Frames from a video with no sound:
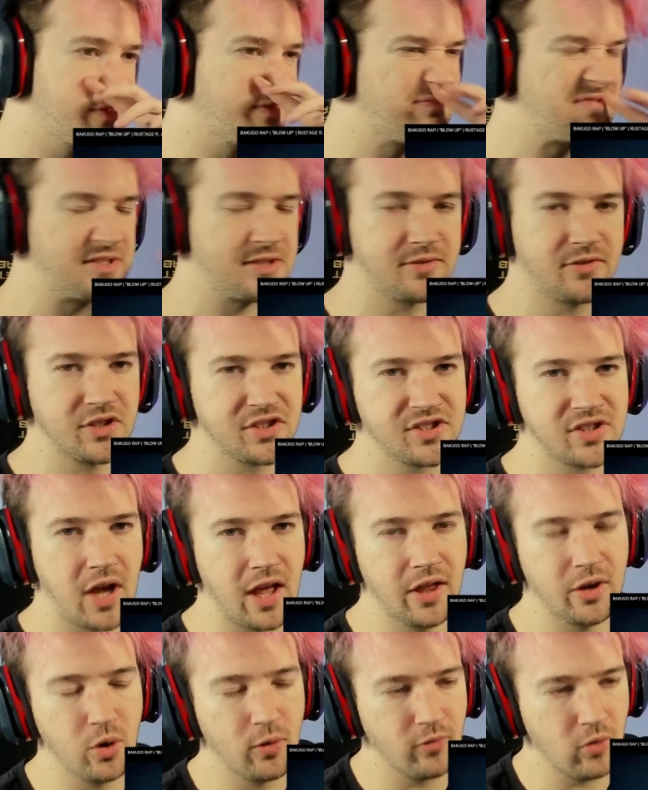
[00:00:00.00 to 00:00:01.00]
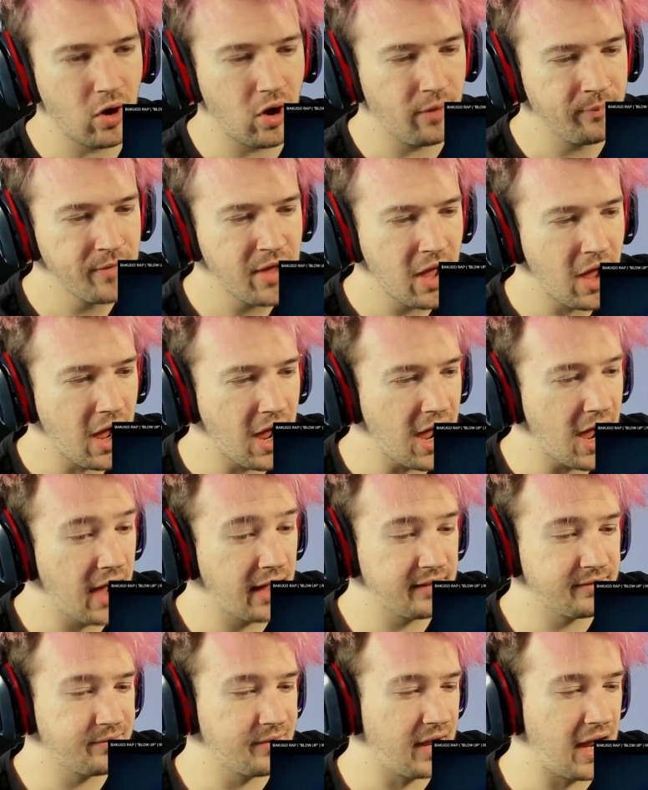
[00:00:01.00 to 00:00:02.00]
It's just solid overall.
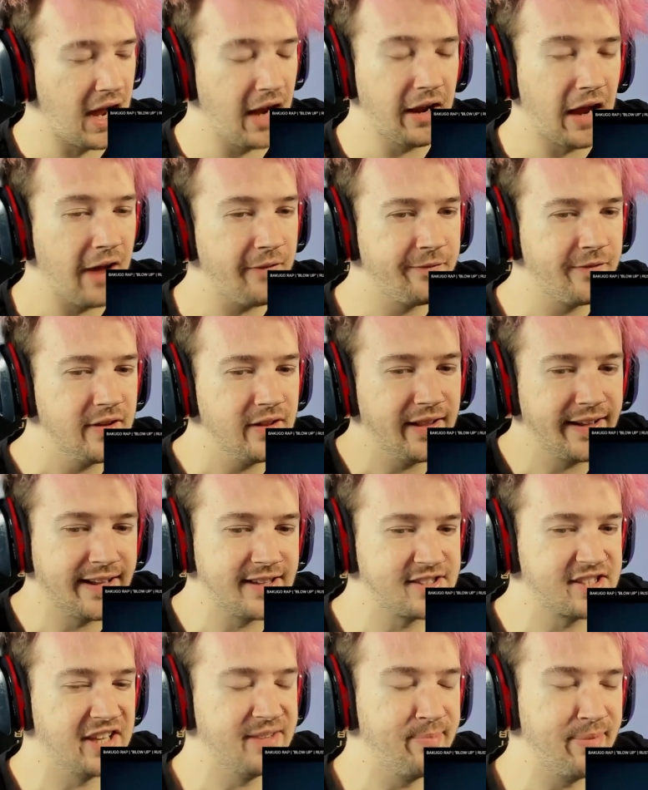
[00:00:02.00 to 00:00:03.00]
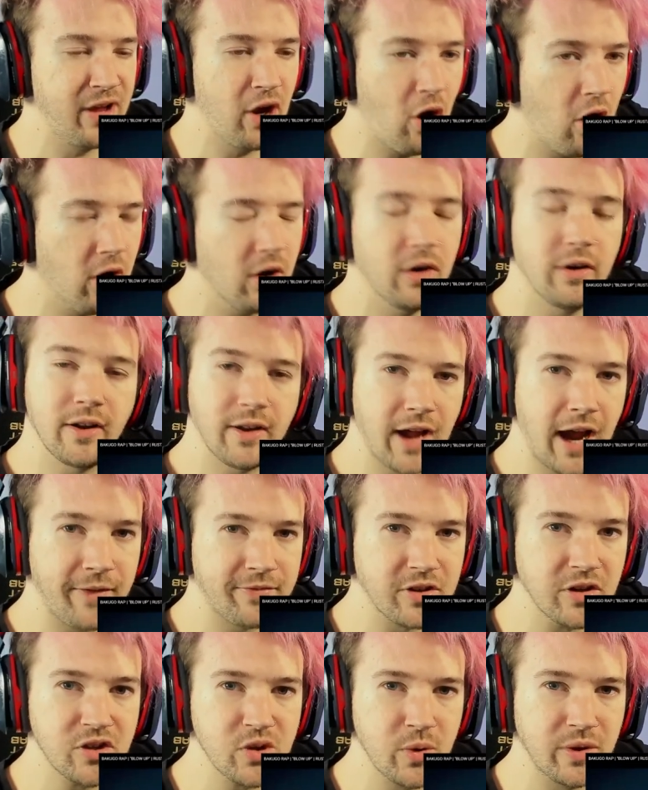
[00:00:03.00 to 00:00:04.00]
I feel like it's gonna be hard
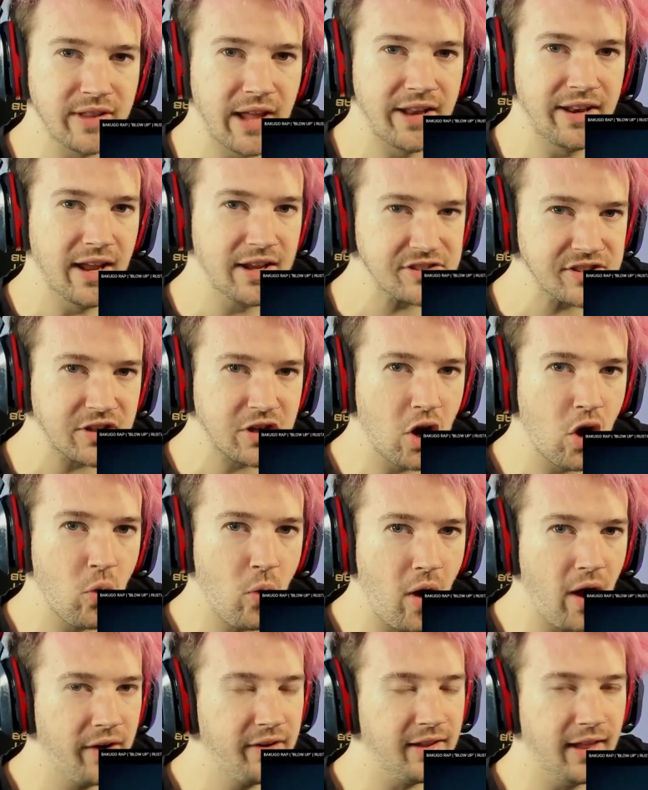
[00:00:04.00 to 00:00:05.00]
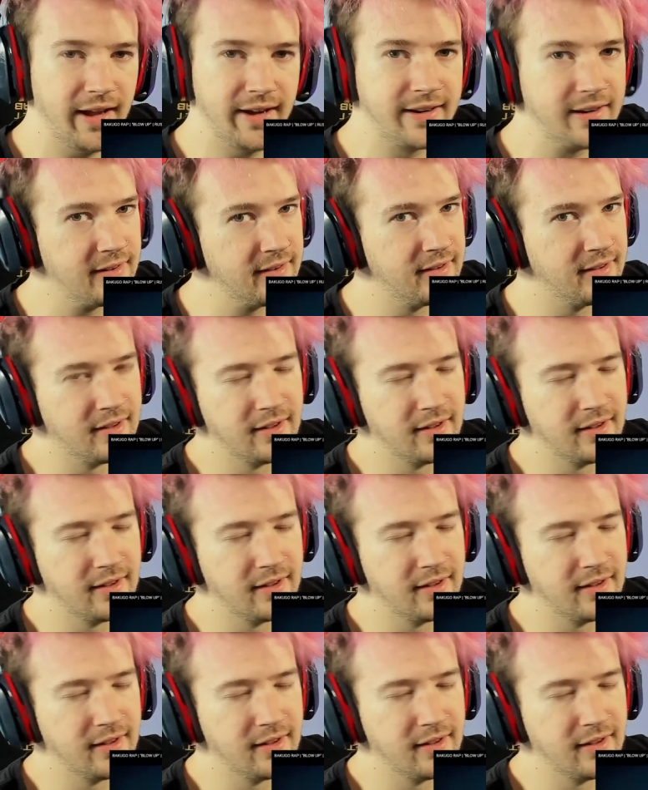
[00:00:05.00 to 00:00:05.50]
after doing that Nezuko one. Like,